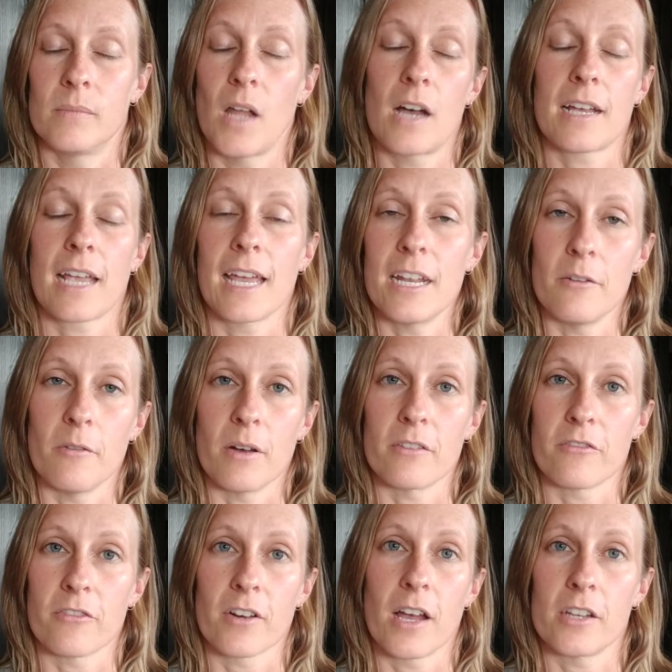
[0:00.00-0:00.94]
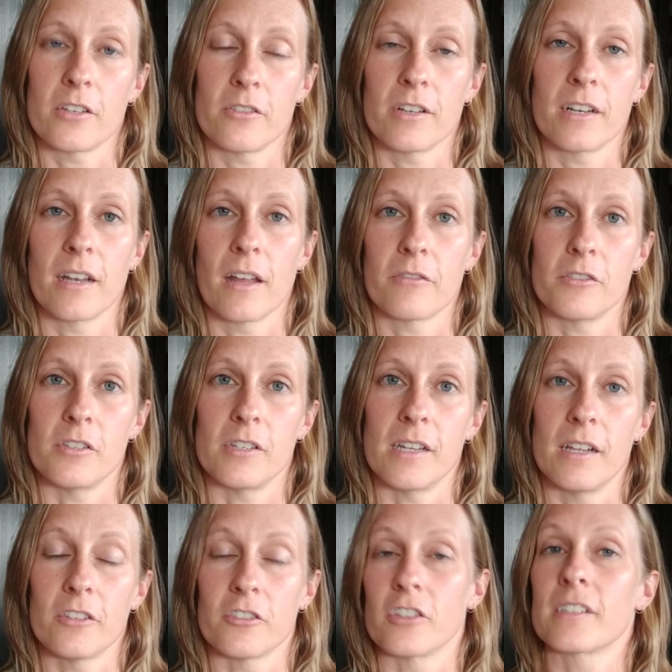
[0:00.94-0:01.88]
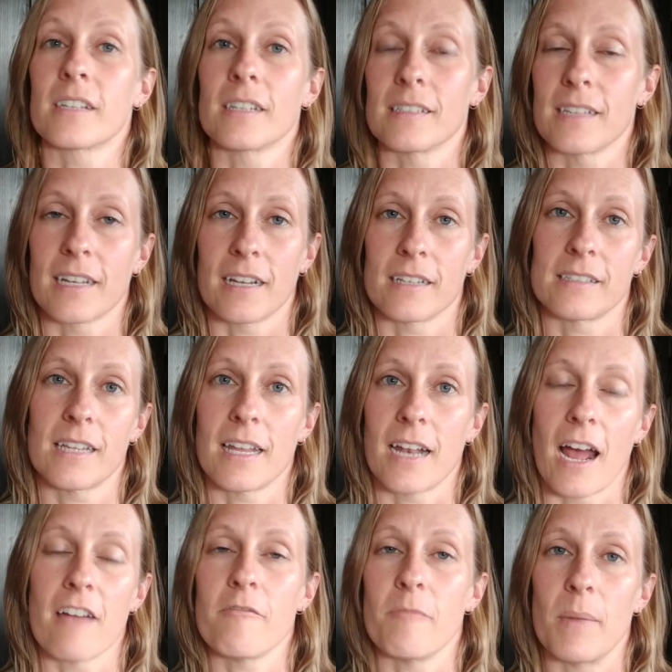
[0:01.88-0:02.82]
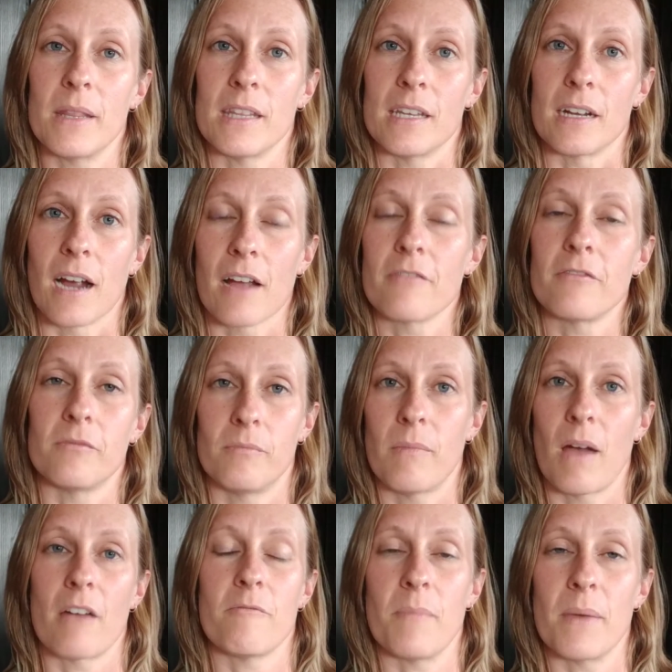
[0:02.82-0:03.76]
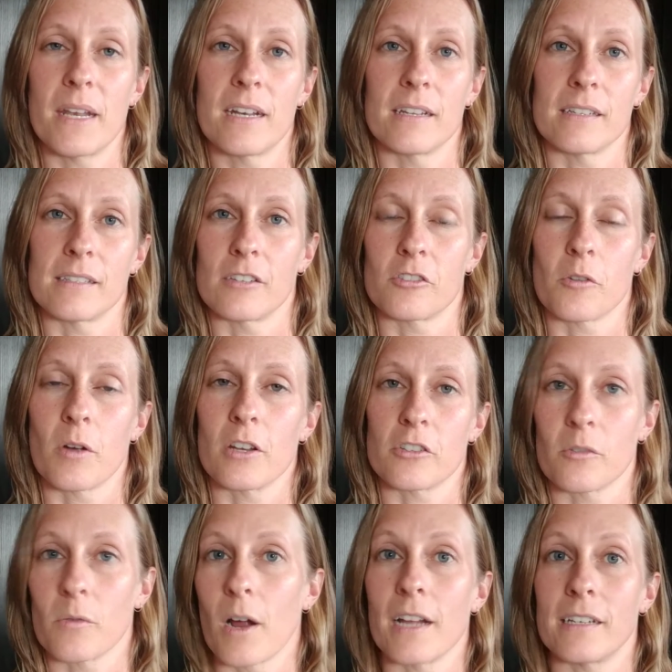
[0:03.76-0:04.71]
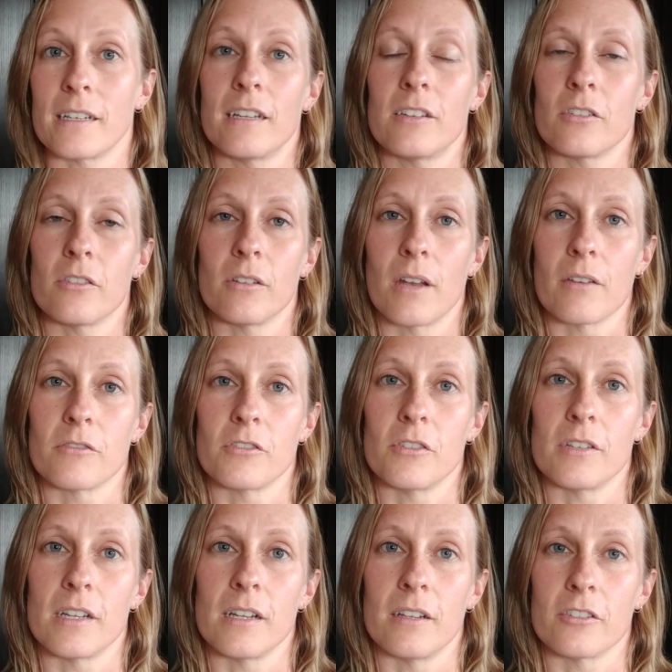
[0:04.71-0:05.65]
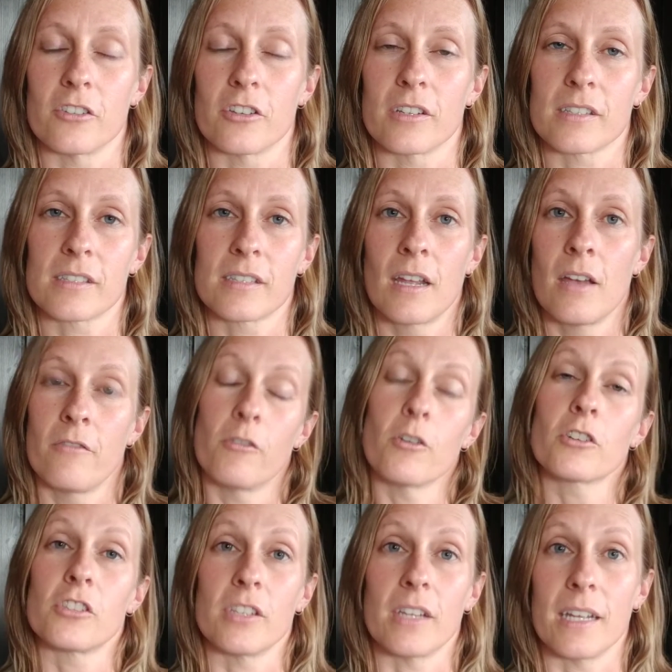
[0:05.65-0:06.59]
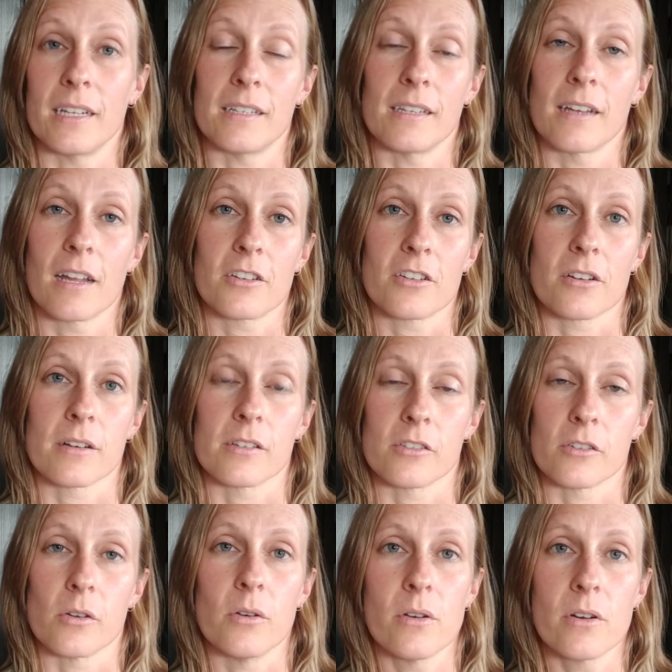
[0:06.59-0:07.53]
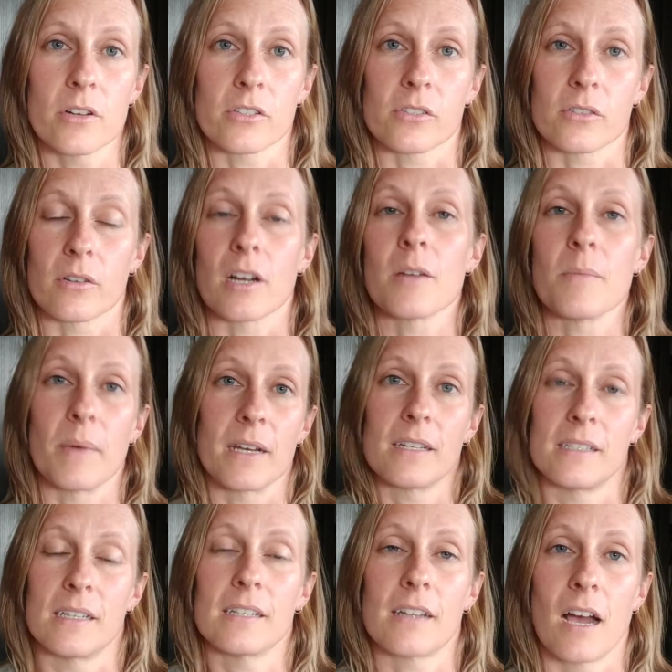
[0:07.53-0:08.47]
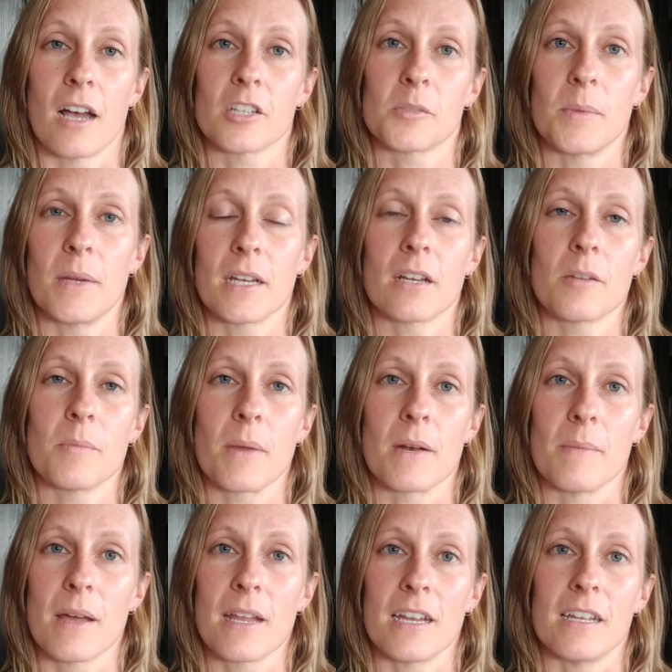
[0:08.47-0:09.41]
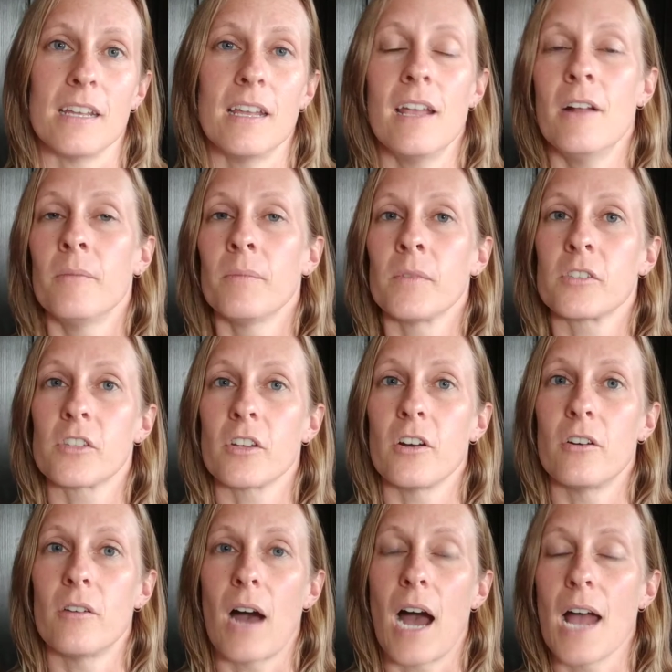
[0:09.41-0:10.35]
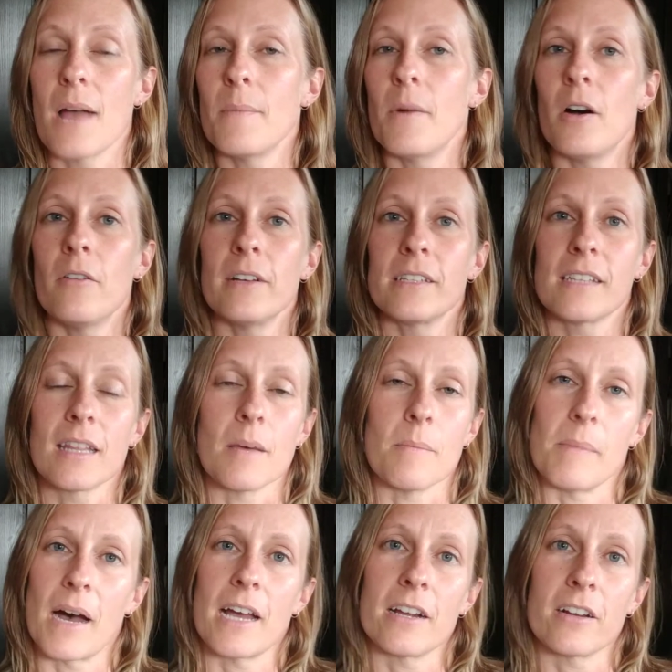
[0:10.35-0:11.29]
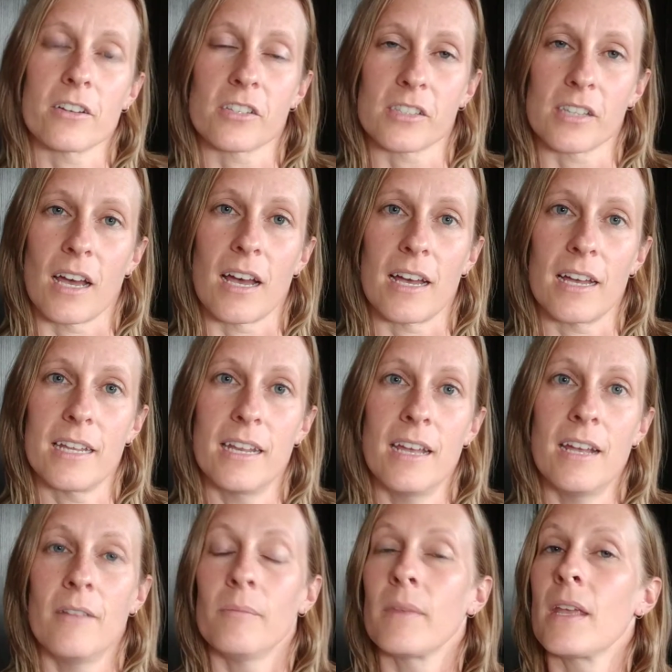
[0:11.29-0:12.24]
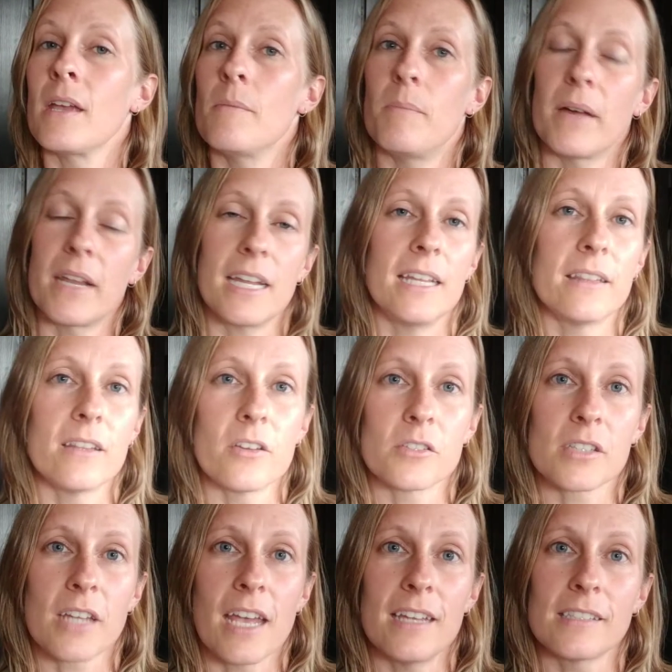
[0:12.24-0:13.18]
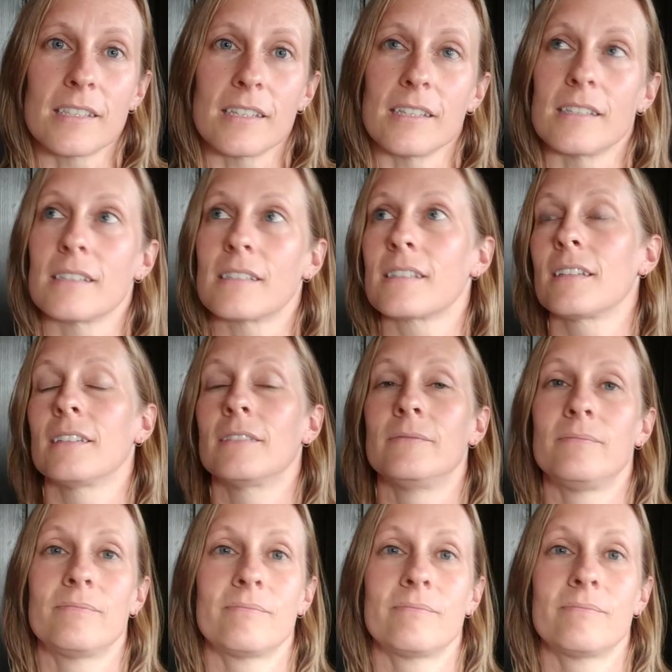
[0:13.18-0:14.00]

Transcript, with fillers: knock anyone for not doing enough due diligence because like I said, I've been there. I've I've been in a situation where I didn't do enough due diligence Fortunately, it did not turn into a horror story, but it did cost me a good bit of money. So I'm always on the buyer side, but in those cases,